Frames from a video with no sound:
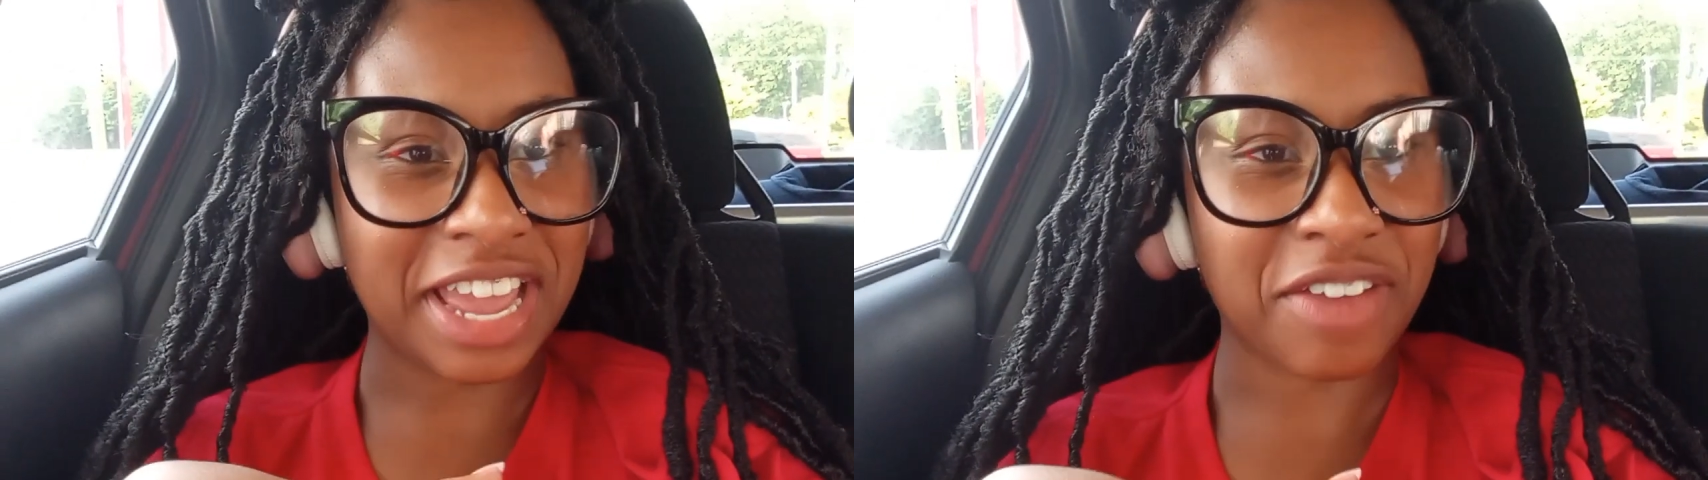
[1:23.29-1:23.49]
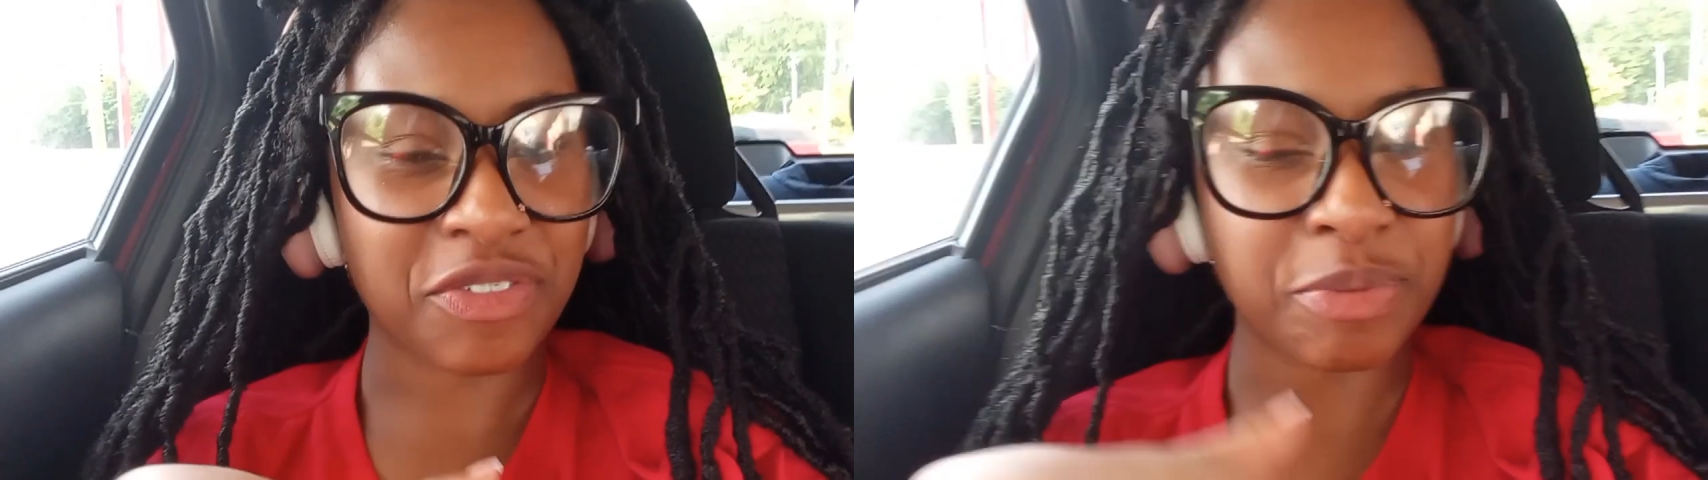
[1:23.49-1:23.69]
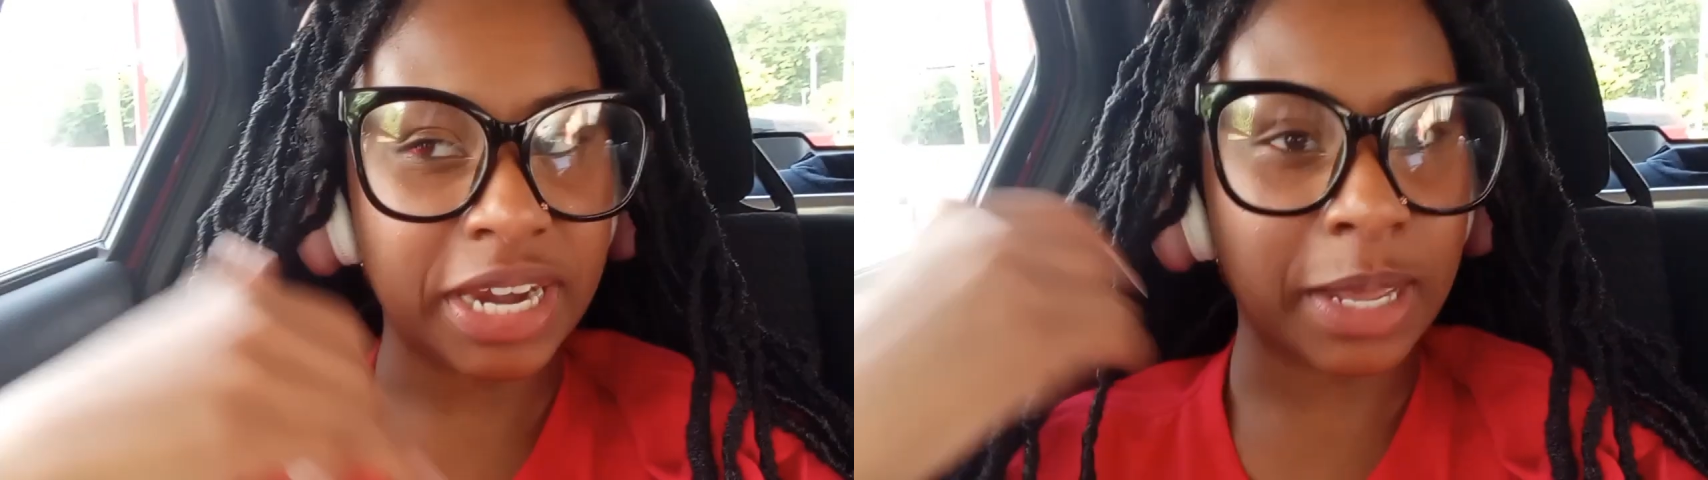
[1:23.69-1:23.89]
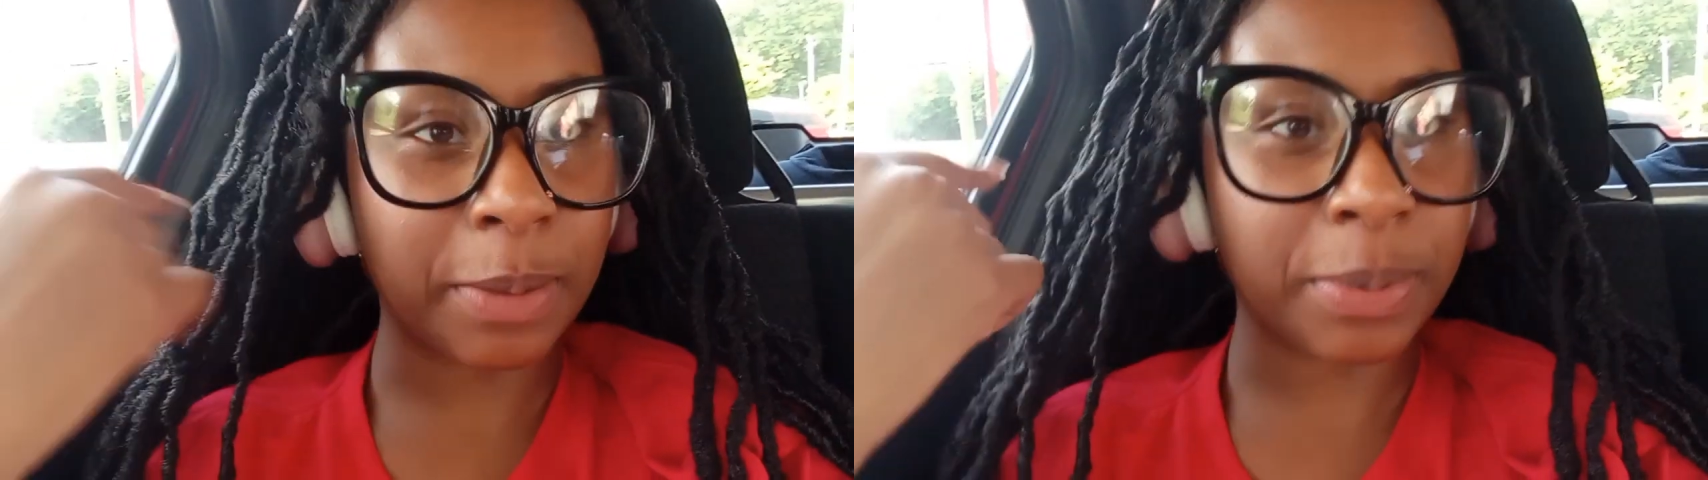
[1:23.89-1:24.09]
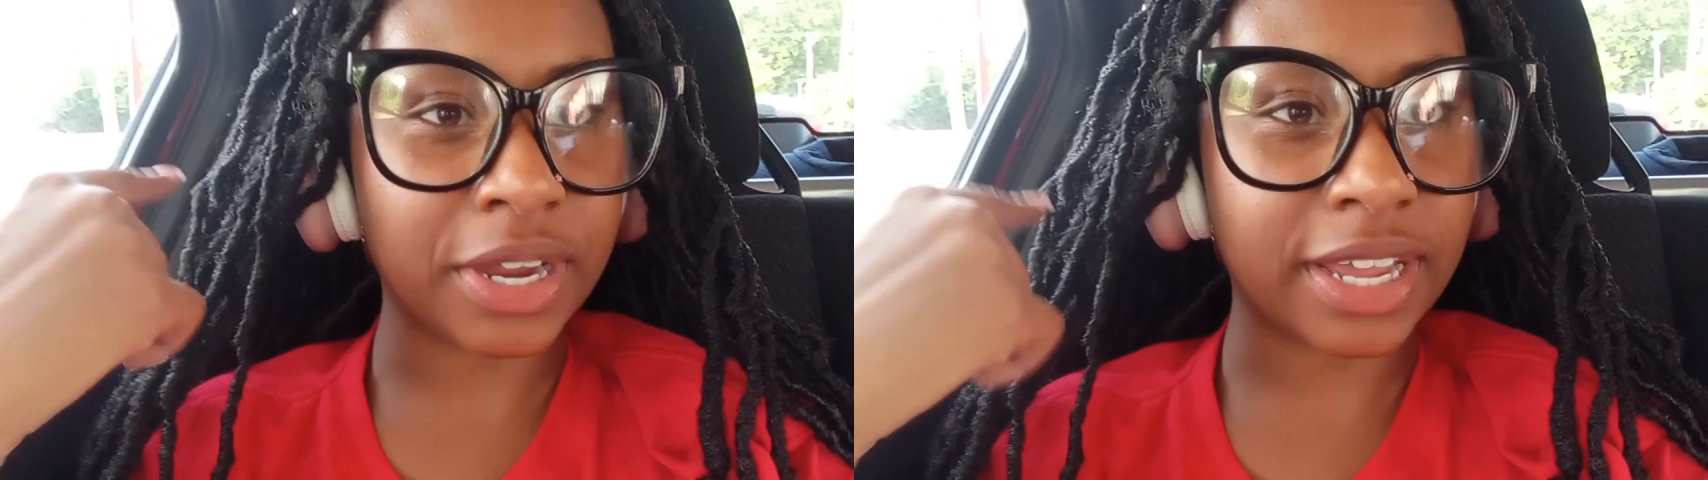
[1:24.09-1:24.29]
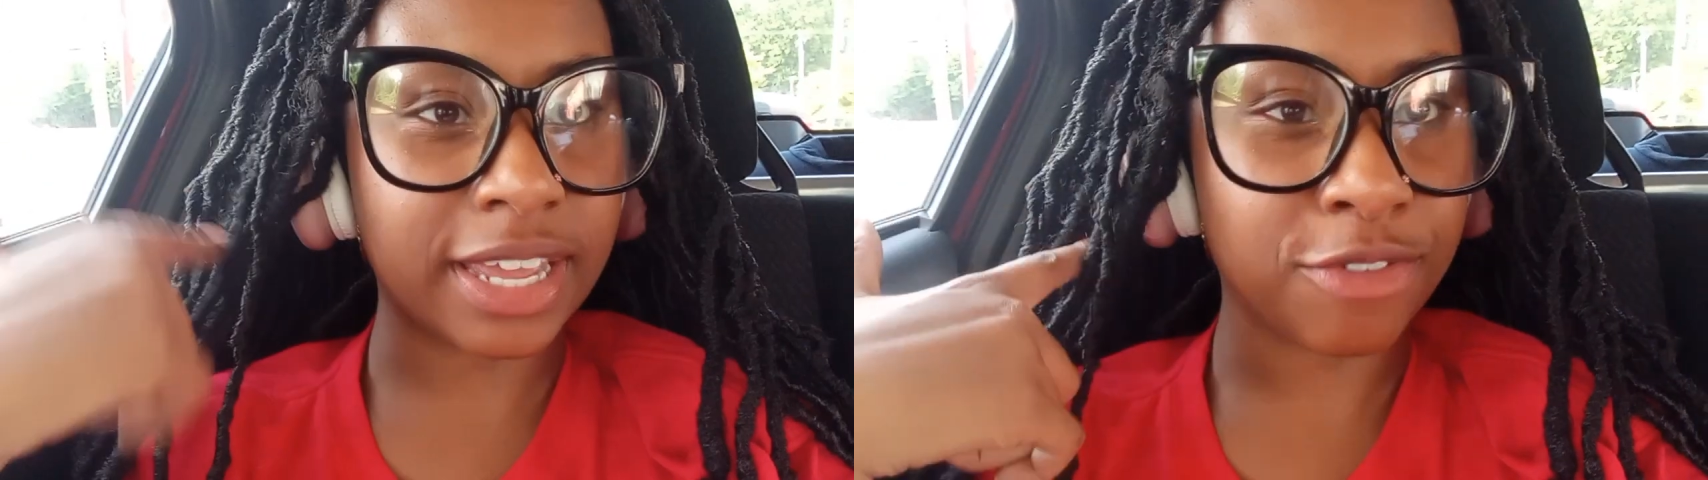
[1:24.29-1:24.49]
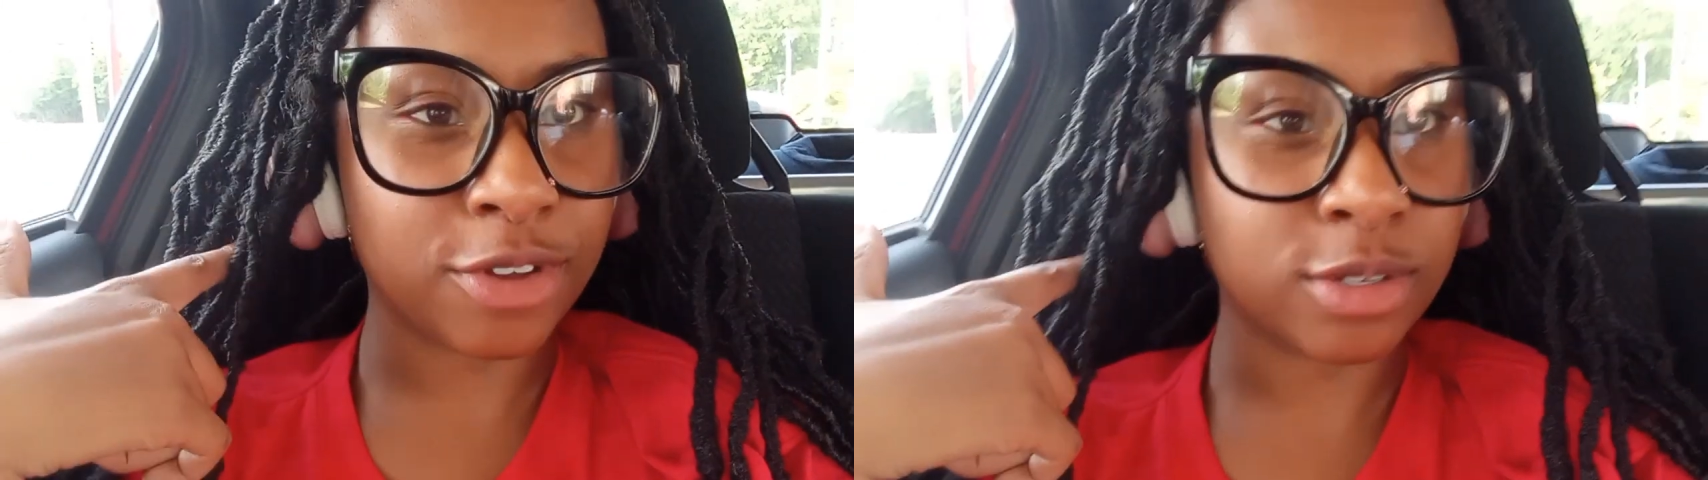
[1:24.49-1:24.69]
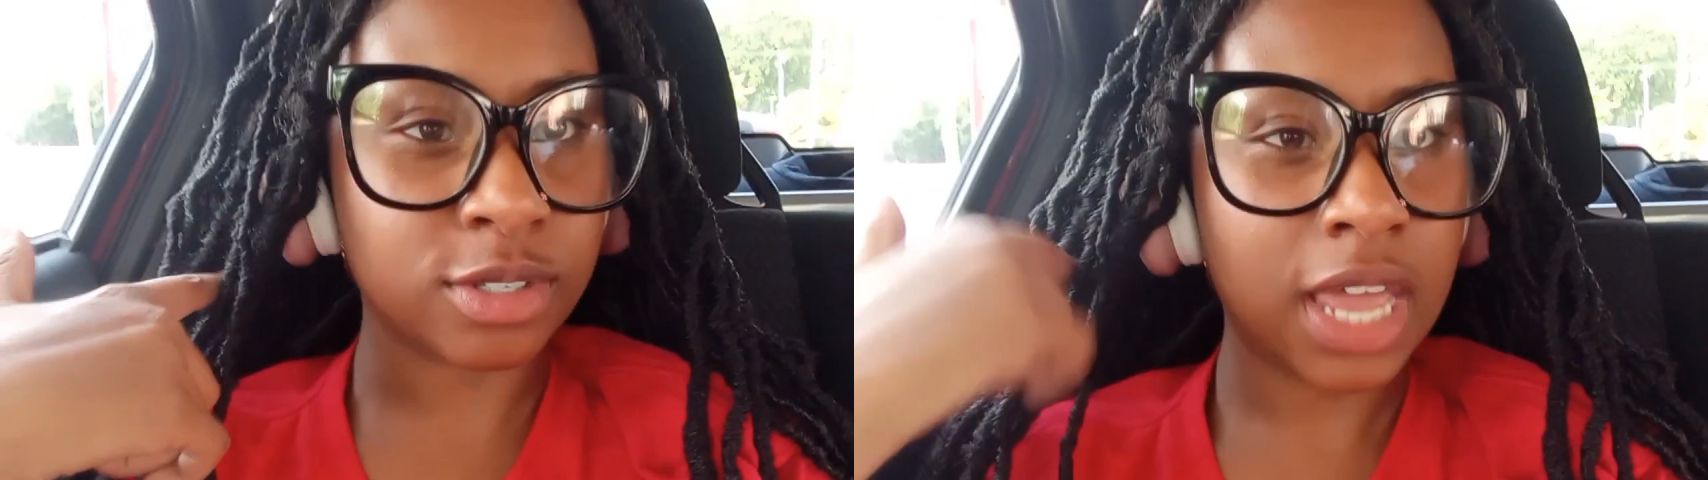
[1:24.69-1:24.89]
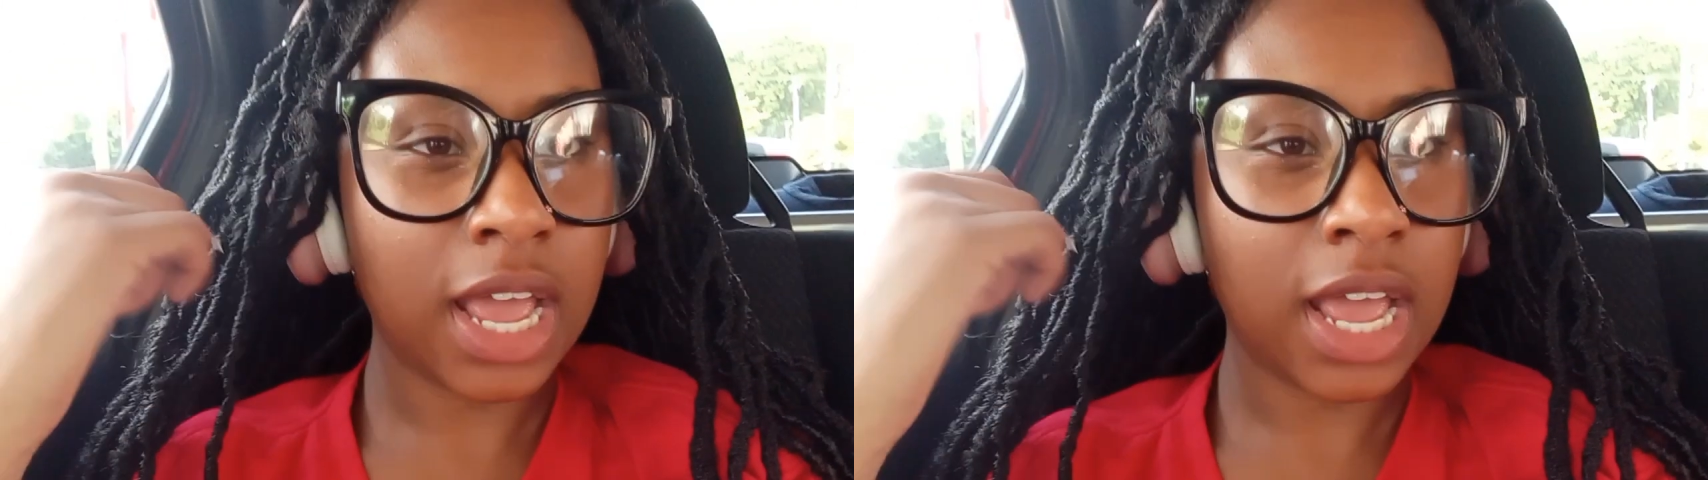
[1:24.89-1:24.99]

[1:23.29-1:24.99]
everybody a pair of headphones.